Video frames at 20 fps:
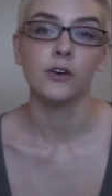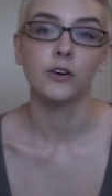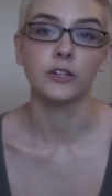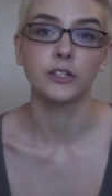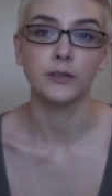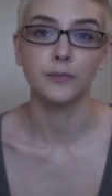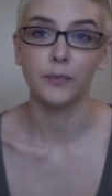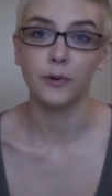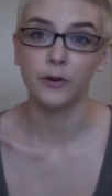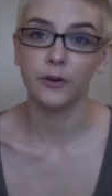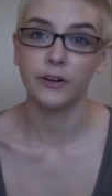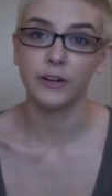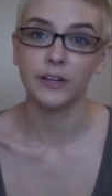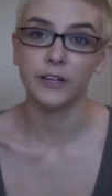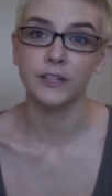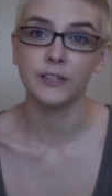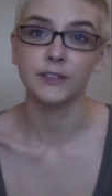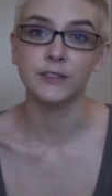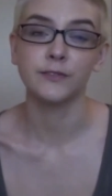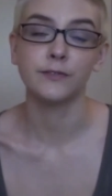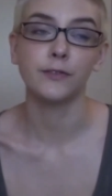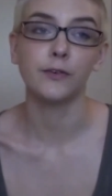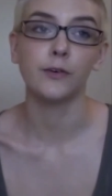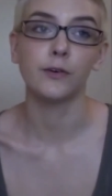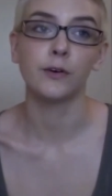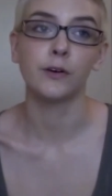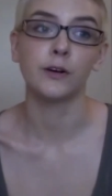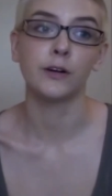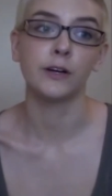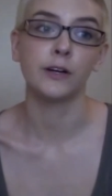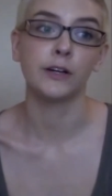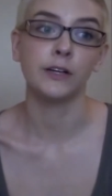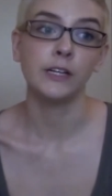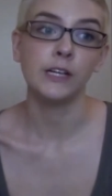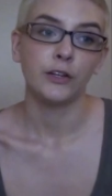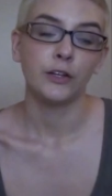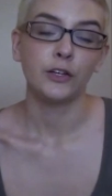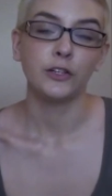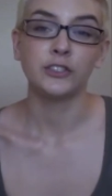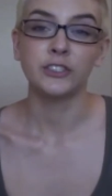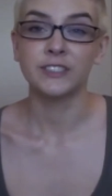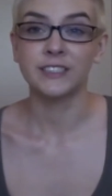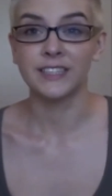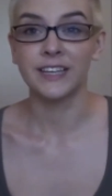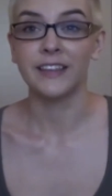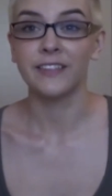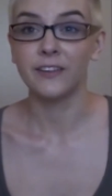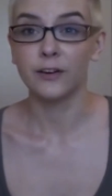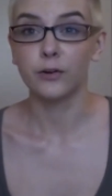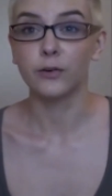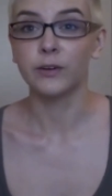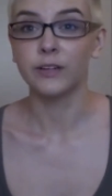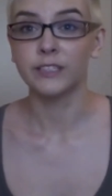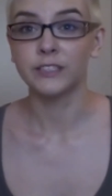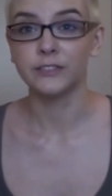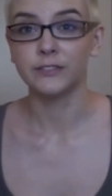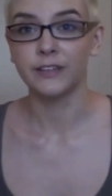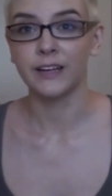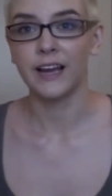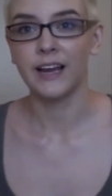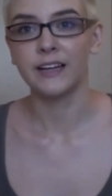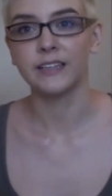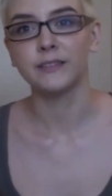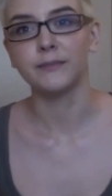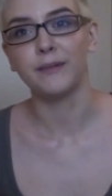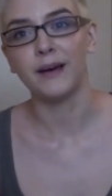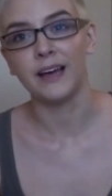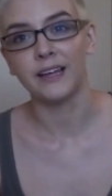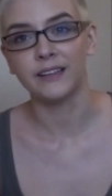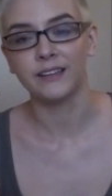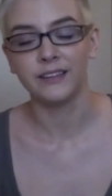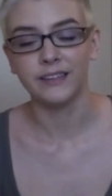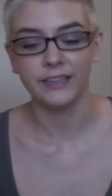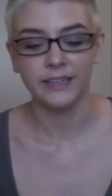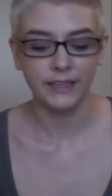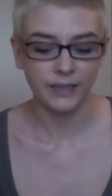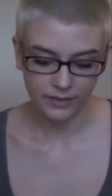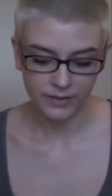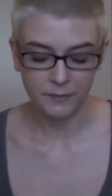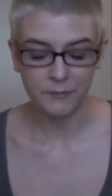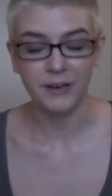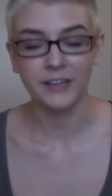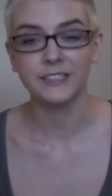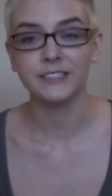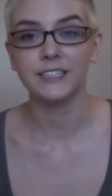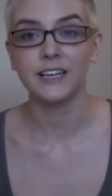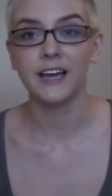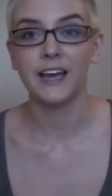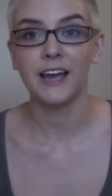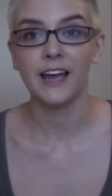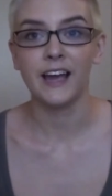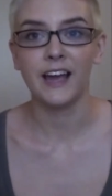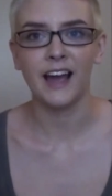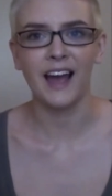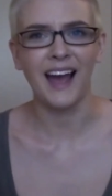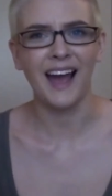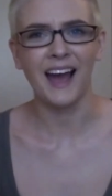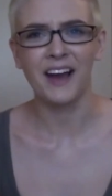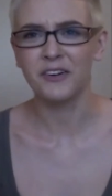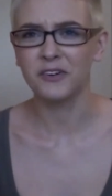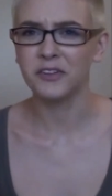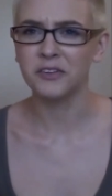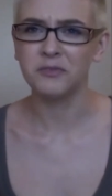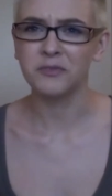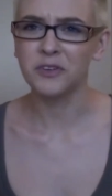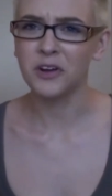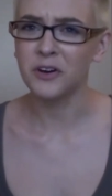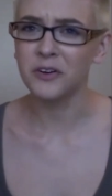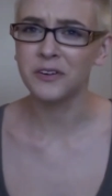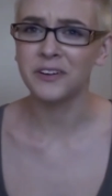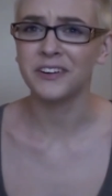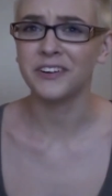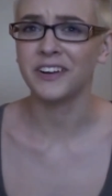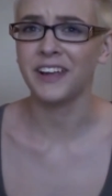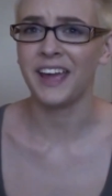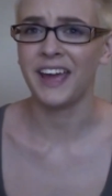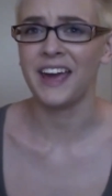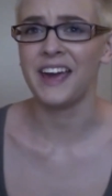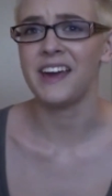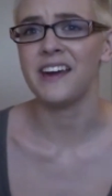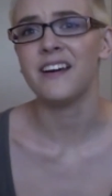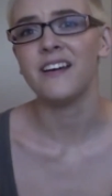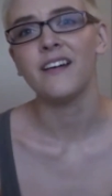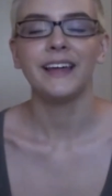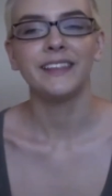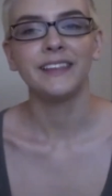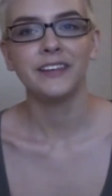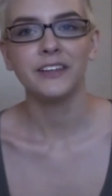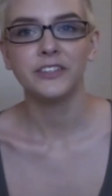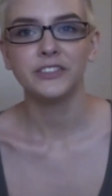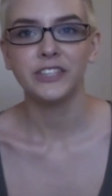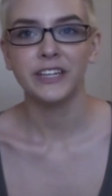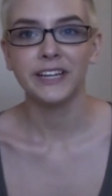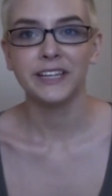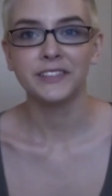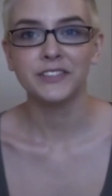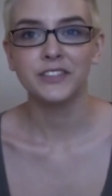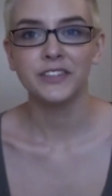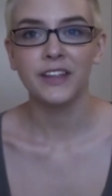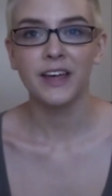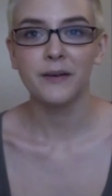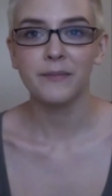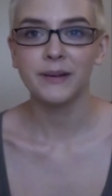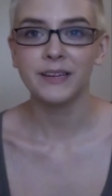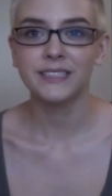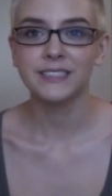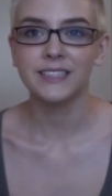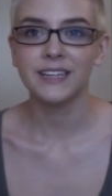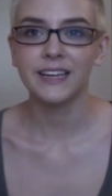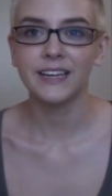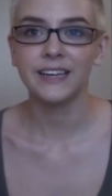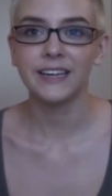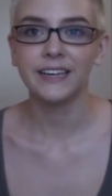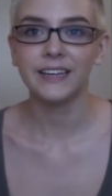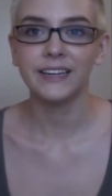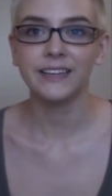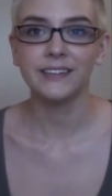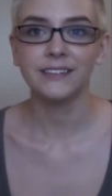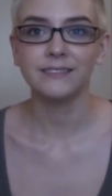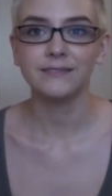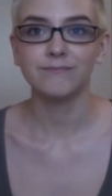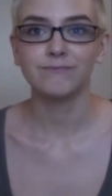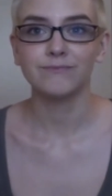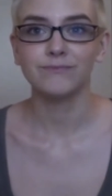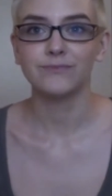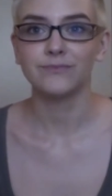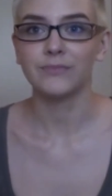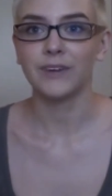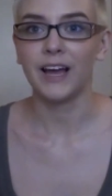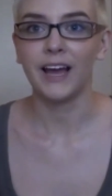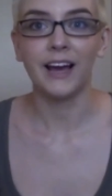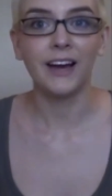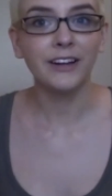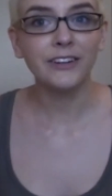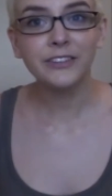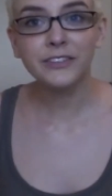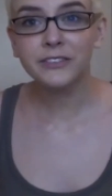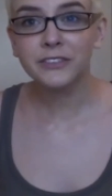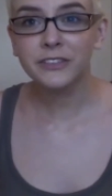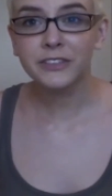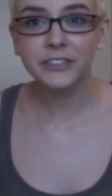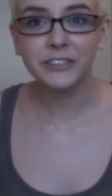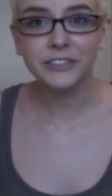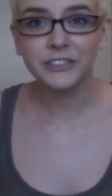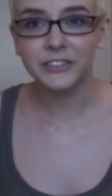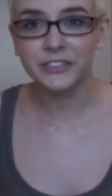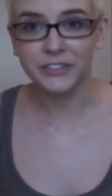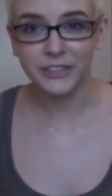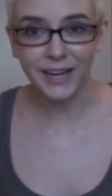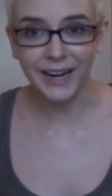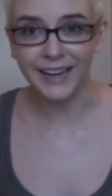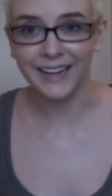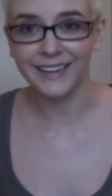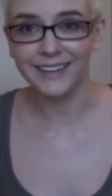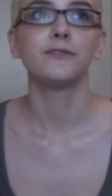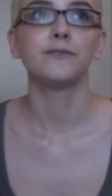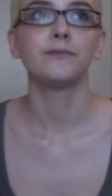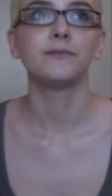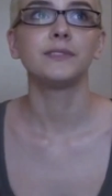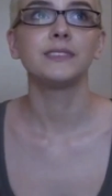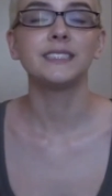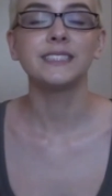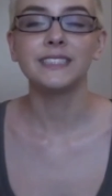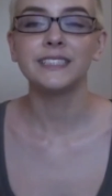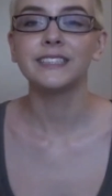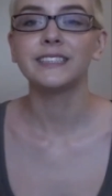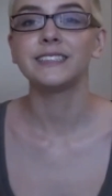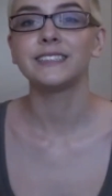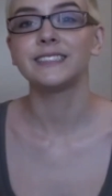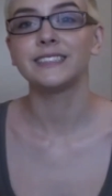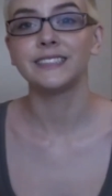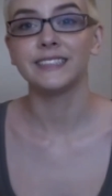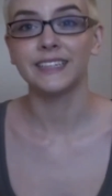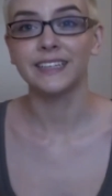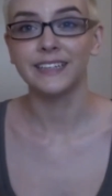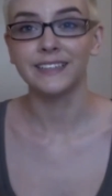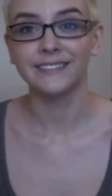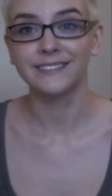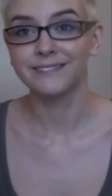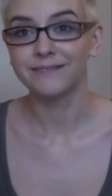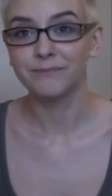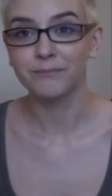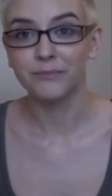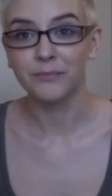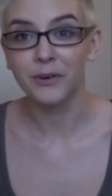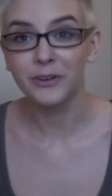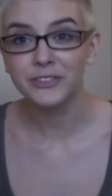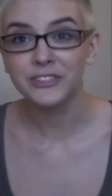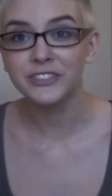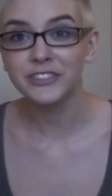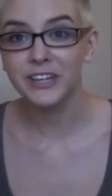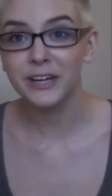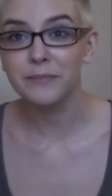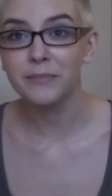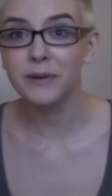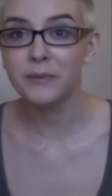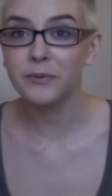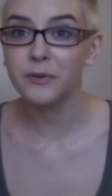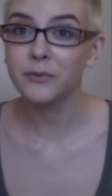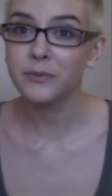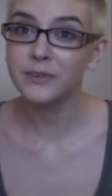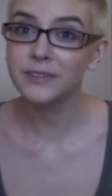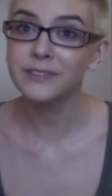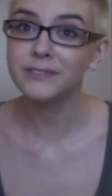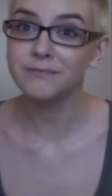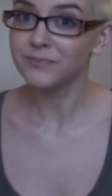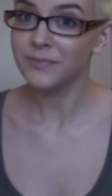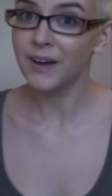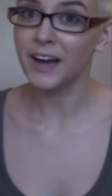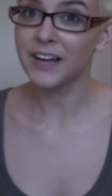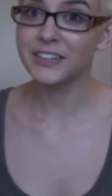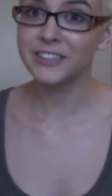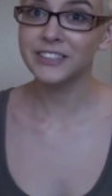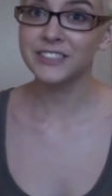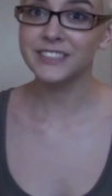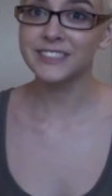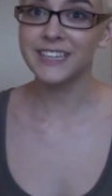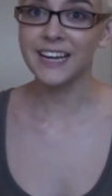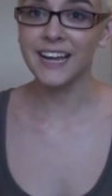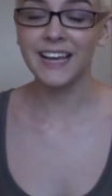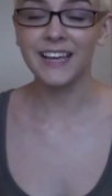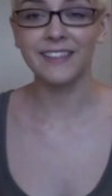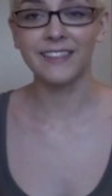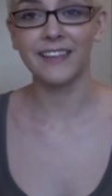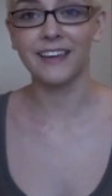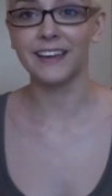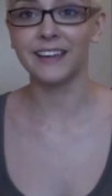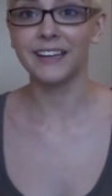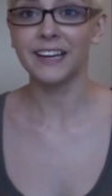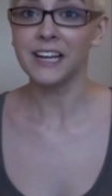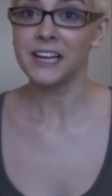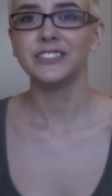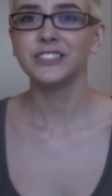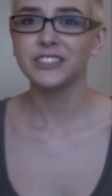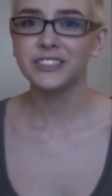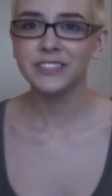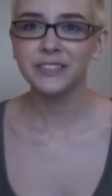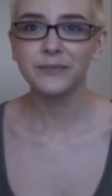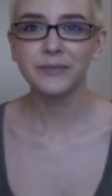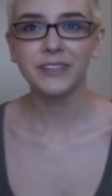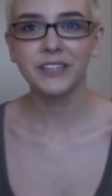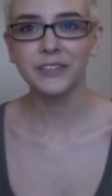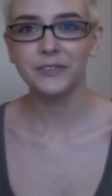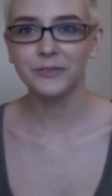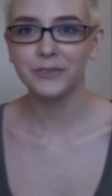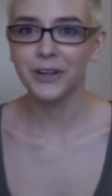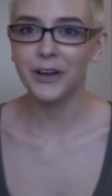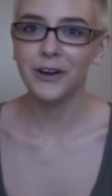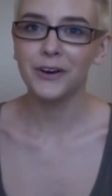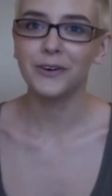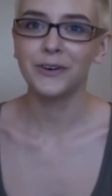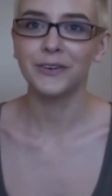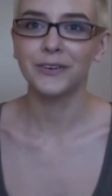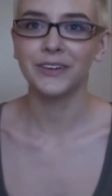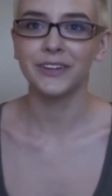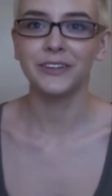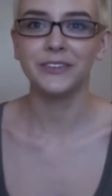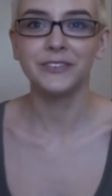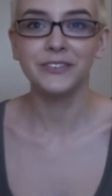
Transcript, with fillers: or supportive, or you just think they're going to react badly. They might say, how do you know you're gay? I think you should answer that by saying, how do you know you're straight? Seriously. Most straight people will understand that it's just something you know